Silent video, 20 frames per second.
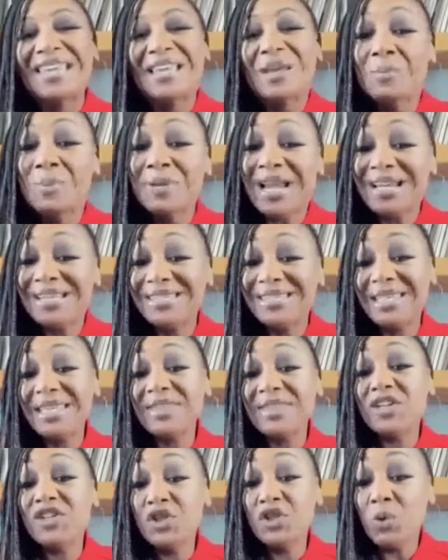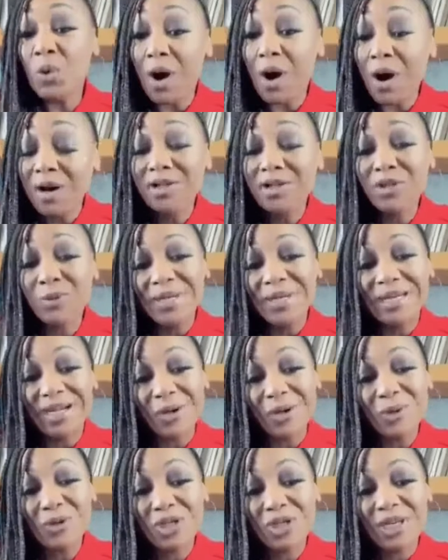But I see that you are doing
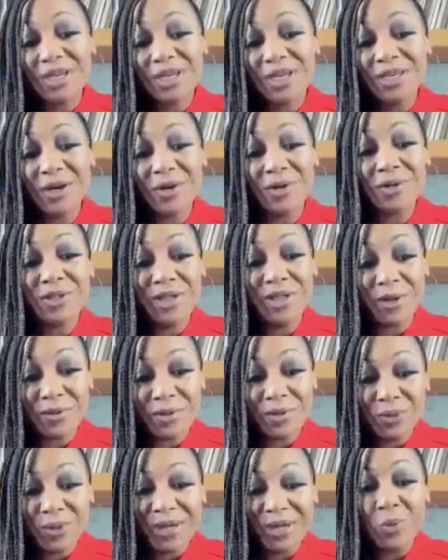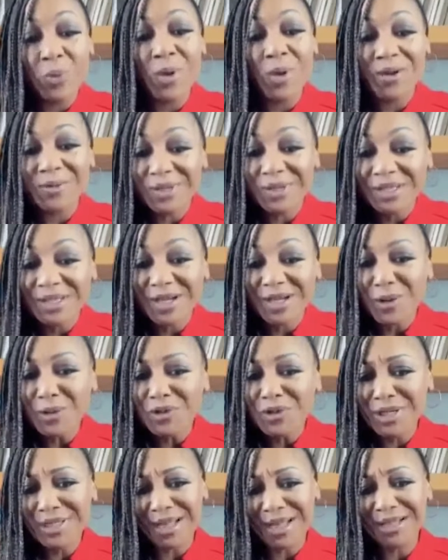coaching. You're doing wellness
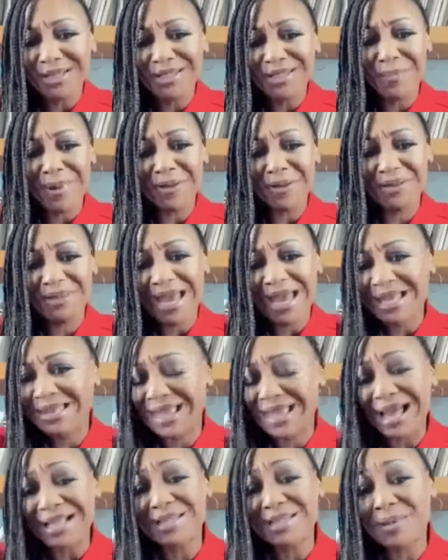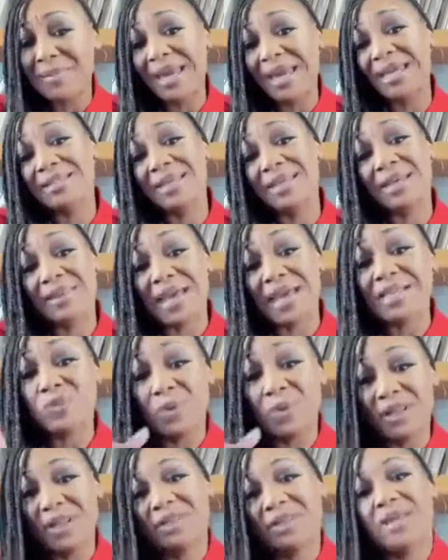coaching. Tell us about that. That's amazing. And that's
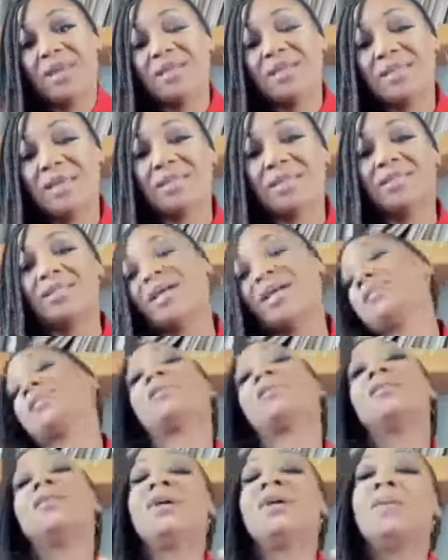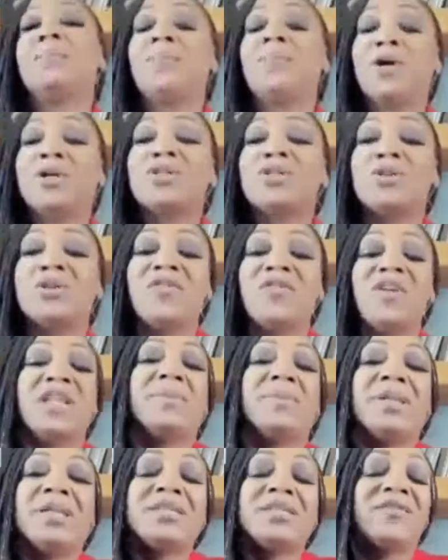one of the things, that's the personal
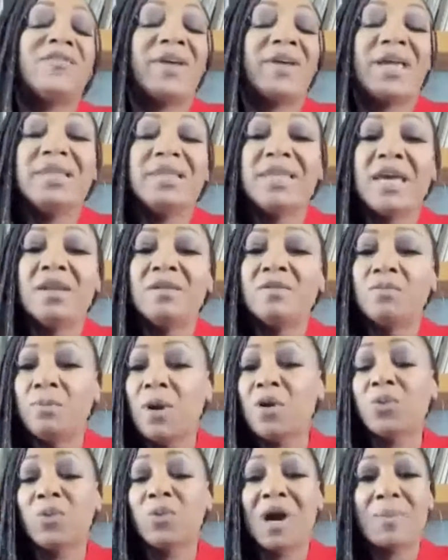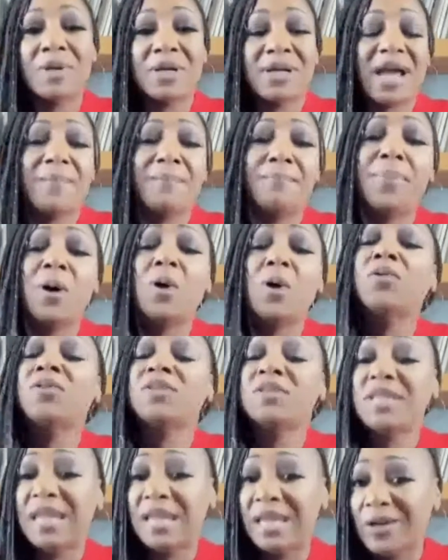development is a vein that both Robert and I both
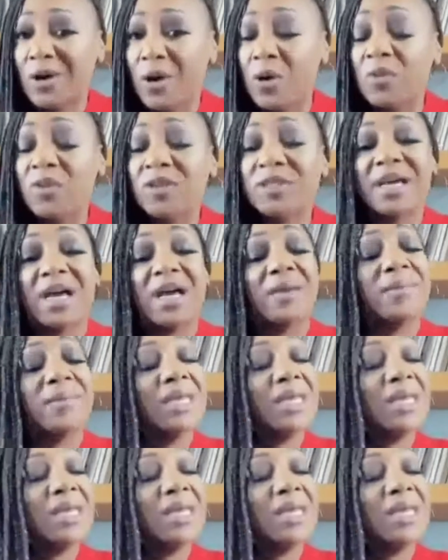stay in all the time.